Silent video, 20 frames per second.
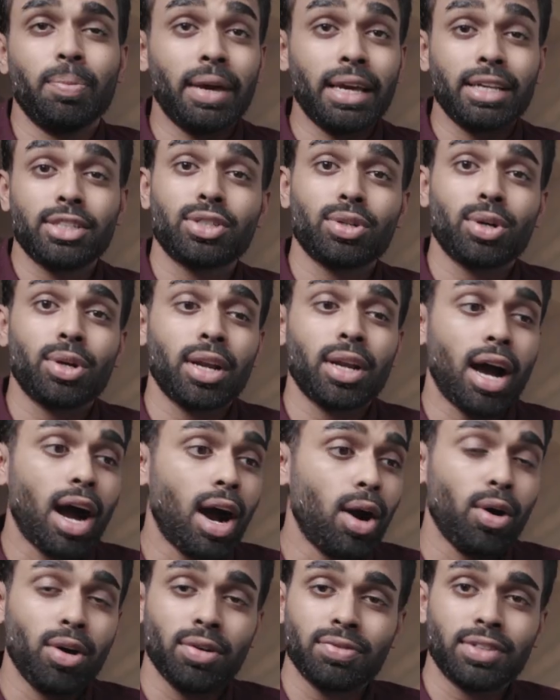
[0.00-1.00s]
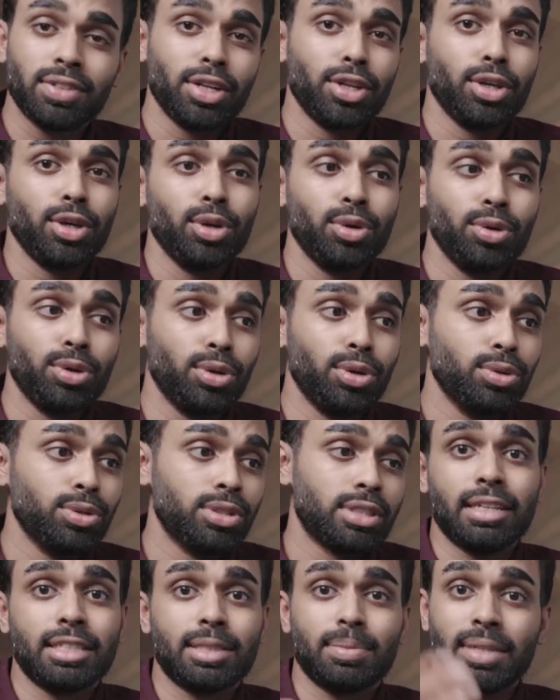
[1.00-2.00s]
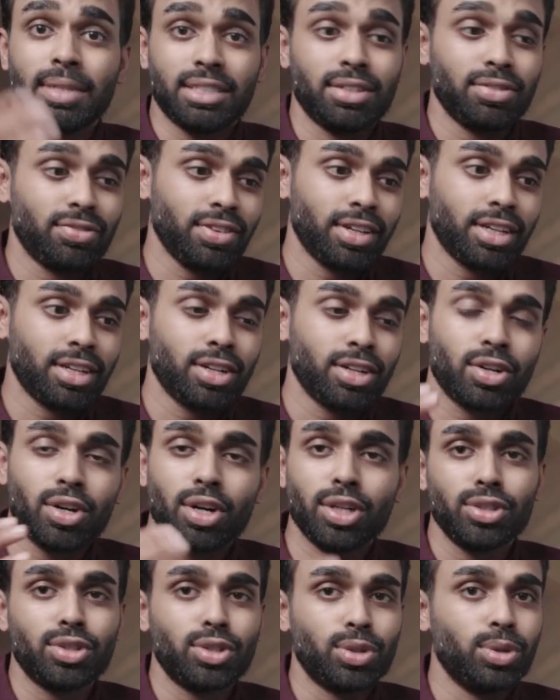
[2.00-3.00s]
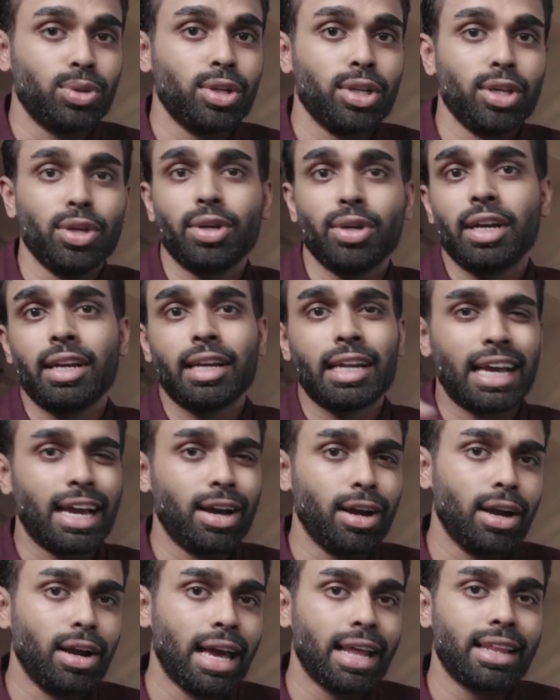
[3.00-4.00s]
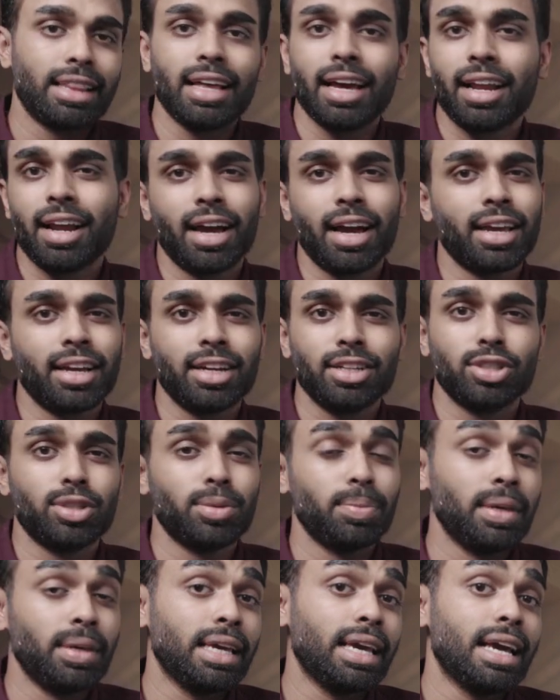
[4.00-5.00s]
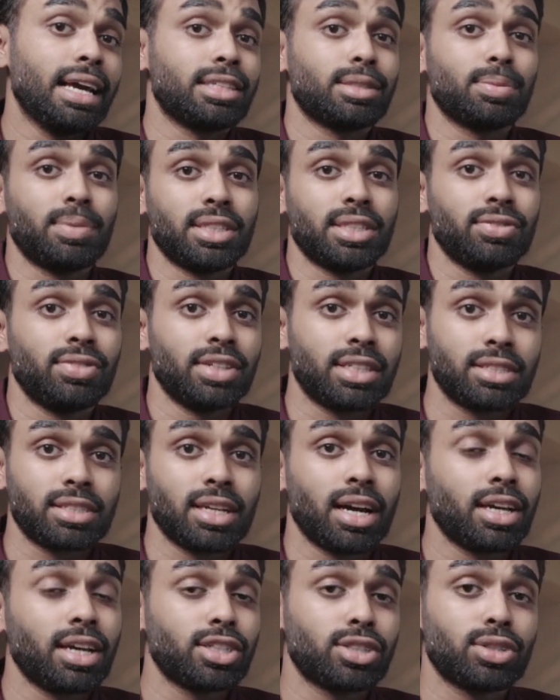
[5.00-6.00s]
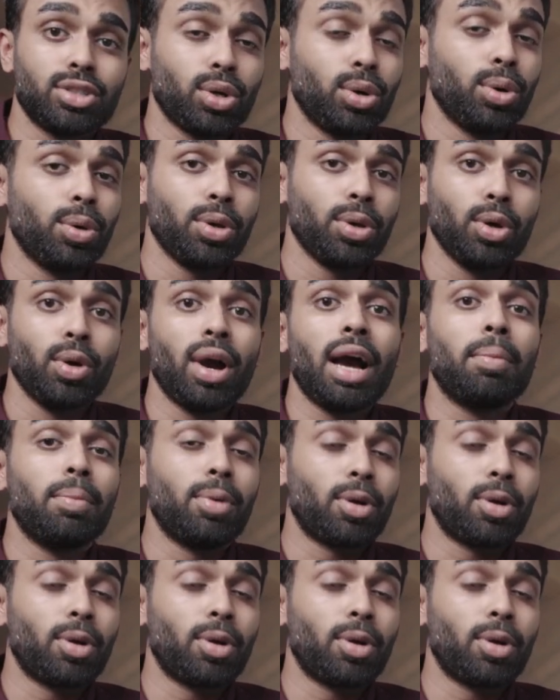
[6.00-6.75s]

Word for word: based on how often you use a specific control, you can get that icon to be a specific size. So you have